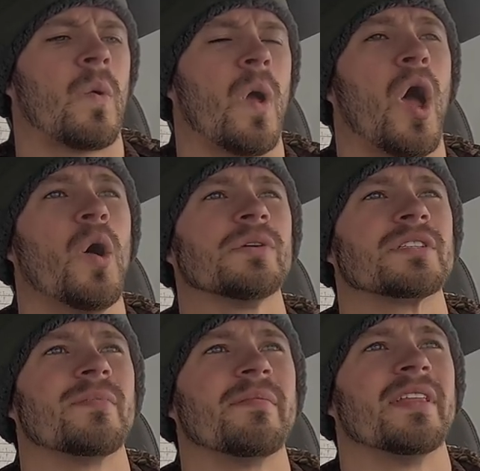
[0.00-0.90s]
Oh,
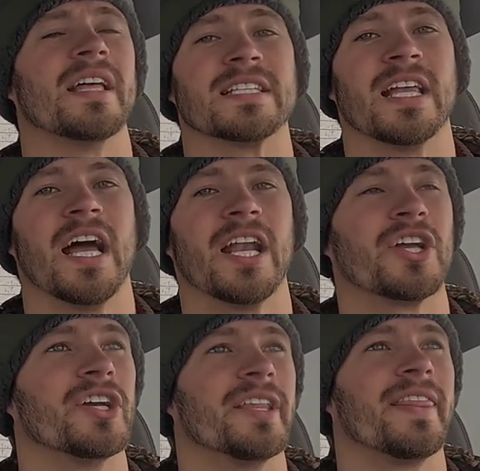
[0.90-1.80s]
so maybe that's not a
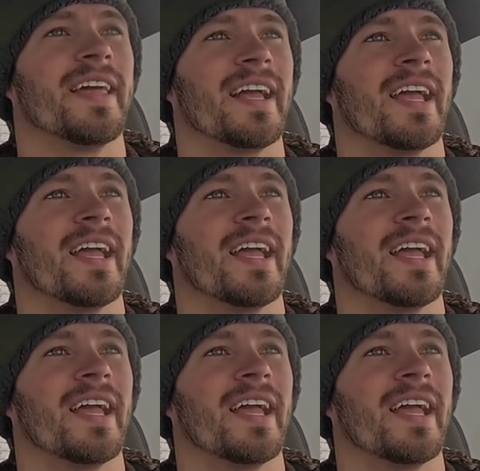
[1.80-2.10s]
good thing.